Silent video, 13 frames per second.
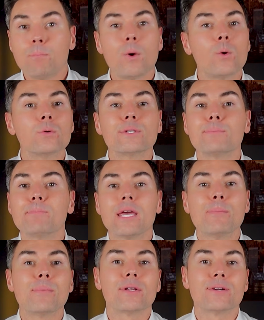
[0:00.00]
Most
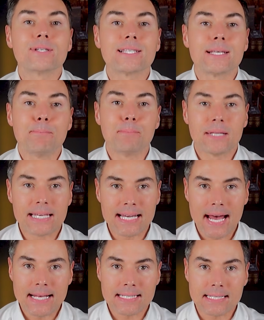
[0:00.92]
people are simply
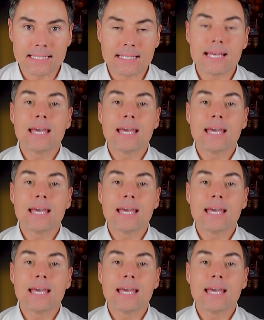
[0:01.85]
guessing.